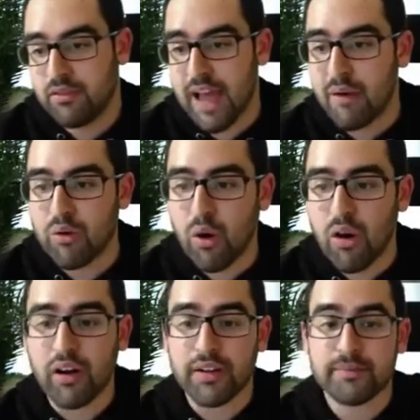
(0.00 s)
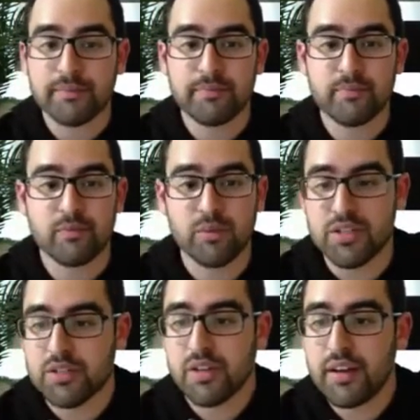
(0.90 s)
that would work. We
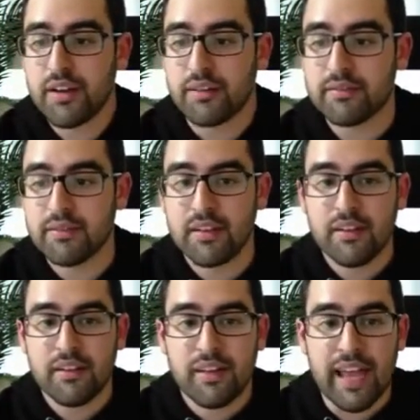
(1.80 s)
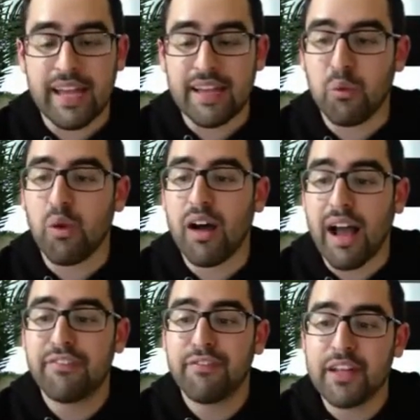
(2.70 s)
just couldn't. And
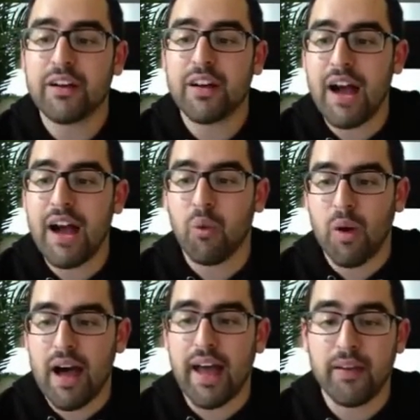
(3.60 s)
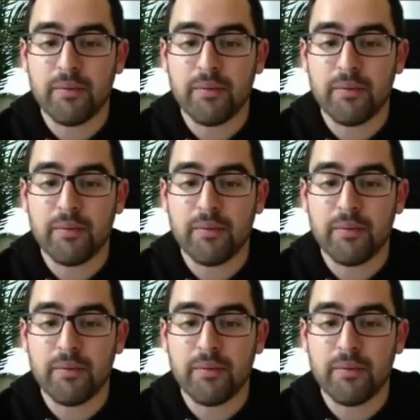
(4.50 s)
I figured out why.